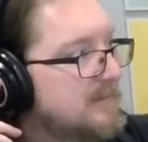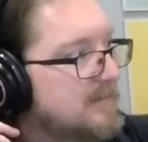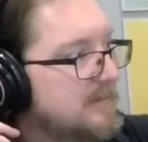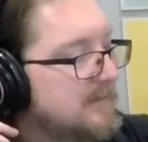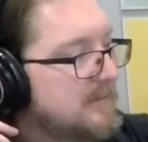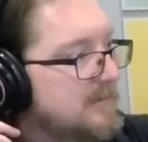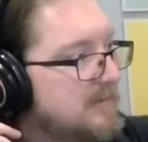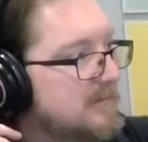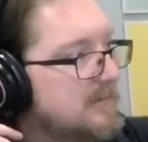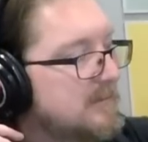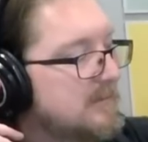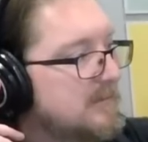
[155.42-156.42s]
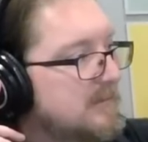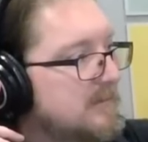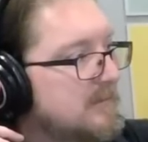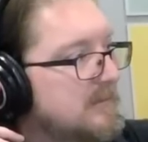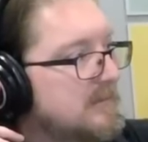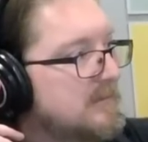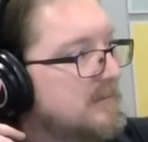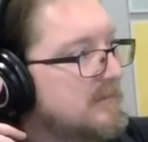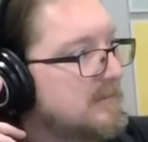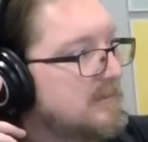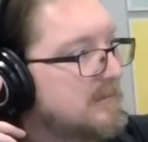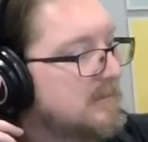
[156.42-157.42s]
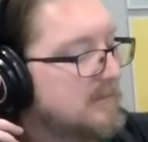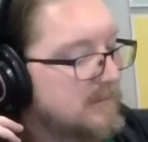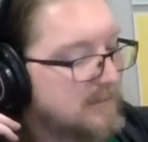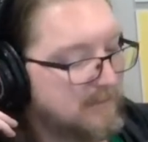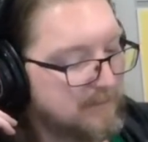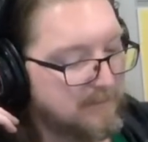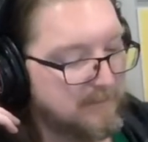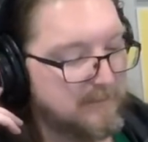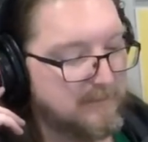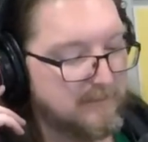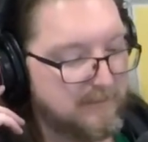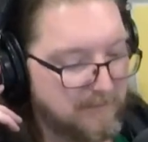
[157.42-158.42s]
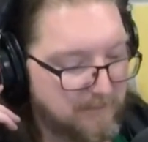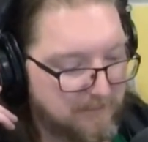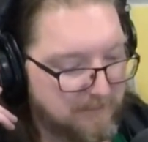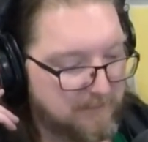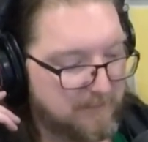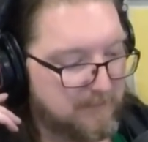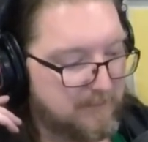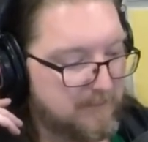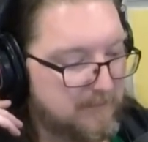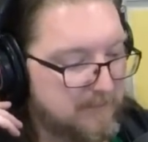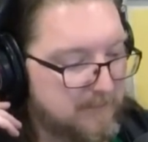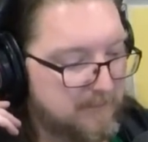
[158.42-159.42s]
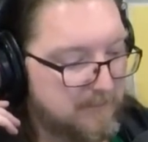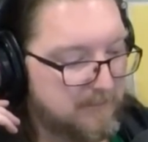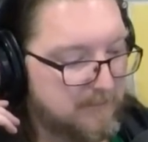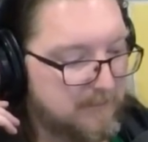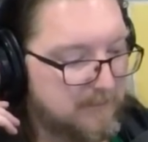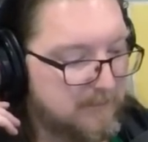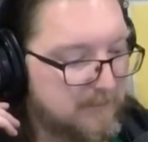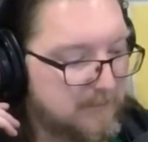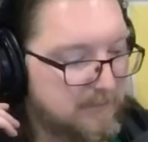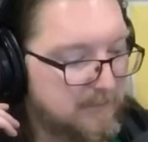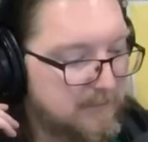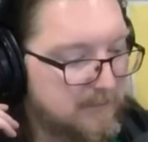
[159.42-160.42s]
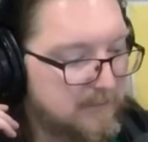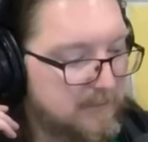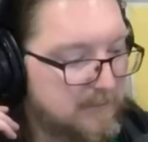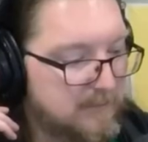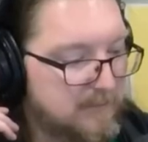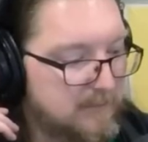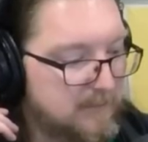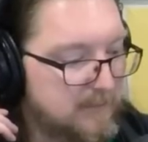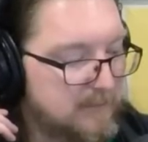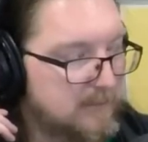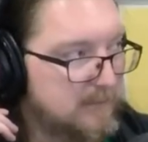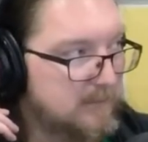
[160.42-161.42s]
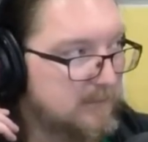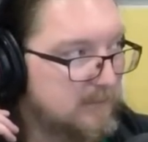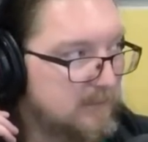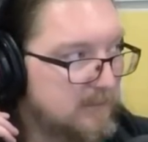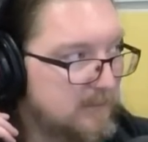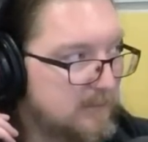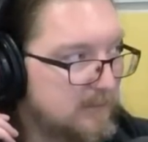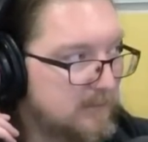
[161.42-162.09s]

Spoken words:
[no speech]